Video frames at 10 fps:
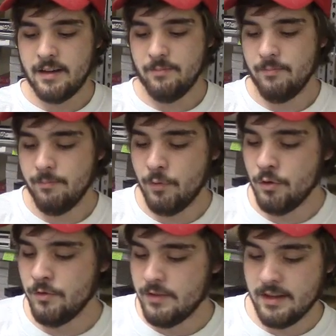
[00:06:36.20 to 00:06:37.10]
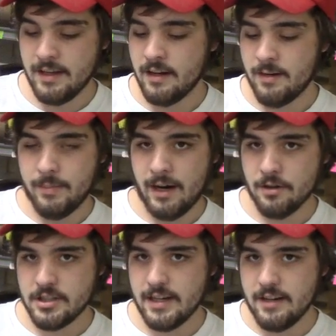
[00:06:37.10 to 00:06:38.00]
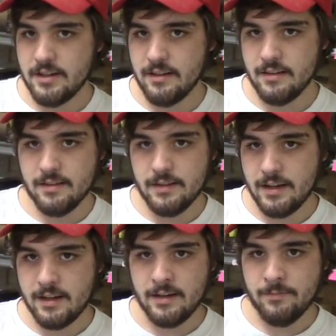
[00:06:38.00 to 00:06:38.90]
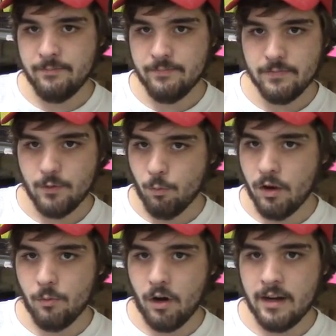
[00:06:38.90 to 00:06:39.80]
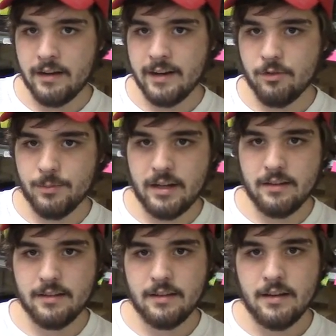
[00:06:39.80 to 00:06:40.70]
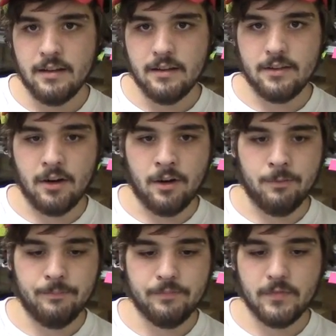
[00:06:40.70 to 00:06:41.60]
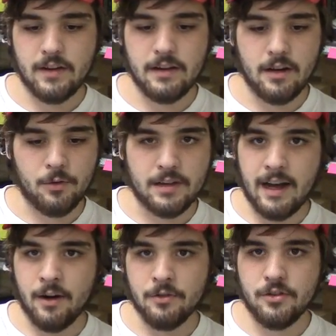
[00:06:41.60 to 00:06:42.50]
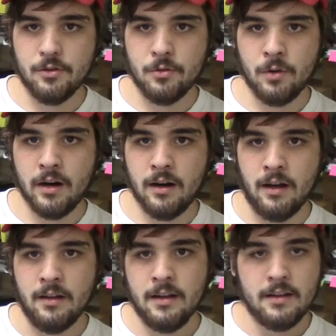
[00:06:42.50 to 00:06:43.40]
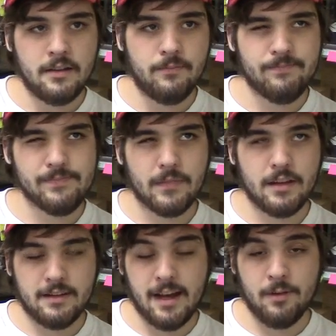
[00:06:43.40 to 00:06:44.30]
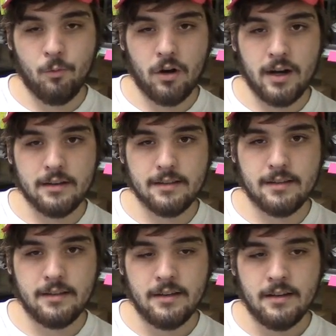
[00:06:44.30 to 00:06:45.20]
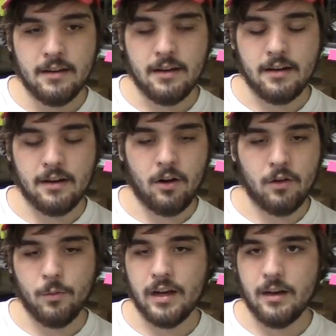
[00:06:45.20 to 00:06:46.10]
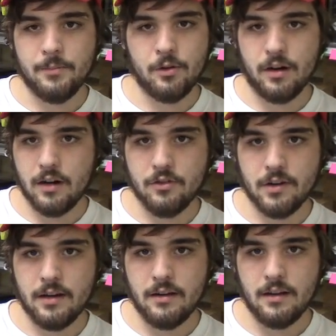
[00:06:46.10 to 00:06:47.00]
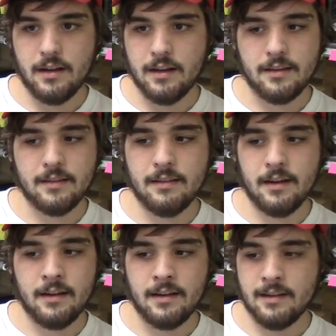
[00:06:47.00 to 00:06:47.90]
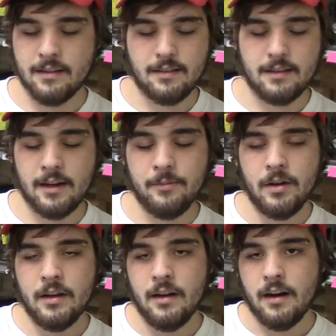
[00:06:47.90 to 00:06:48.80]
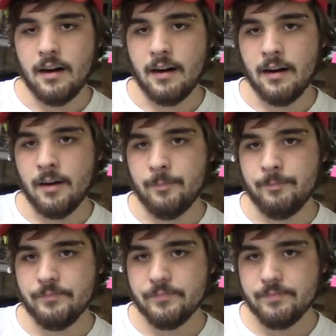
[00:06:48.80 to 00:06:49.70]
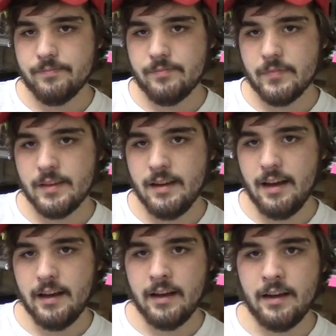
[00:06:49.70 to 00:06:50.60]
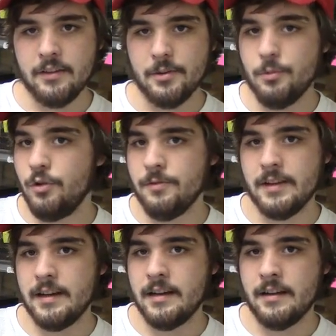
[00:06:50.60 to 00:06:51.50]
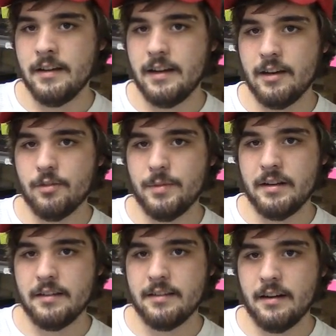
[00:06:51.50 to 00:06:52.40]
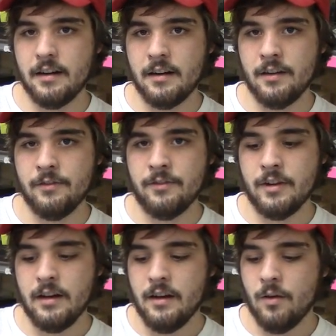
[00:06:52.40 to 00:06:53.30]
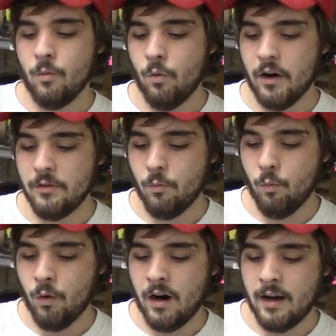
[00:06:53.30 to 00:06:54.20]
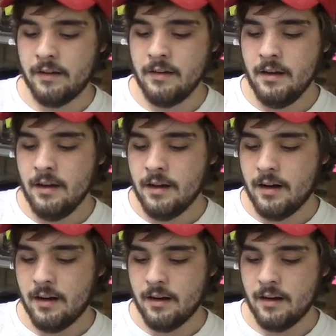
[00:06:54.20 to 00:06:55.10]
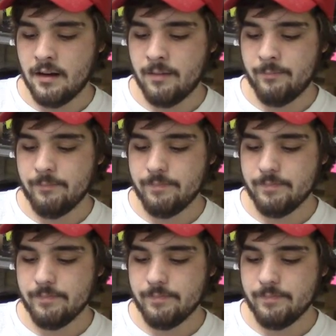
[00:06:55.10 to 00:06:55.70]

move the power changes in 1 watt increments, so you can go down to 10 watts all the way up to 100, as I said, and you move in increments of 1 watt. The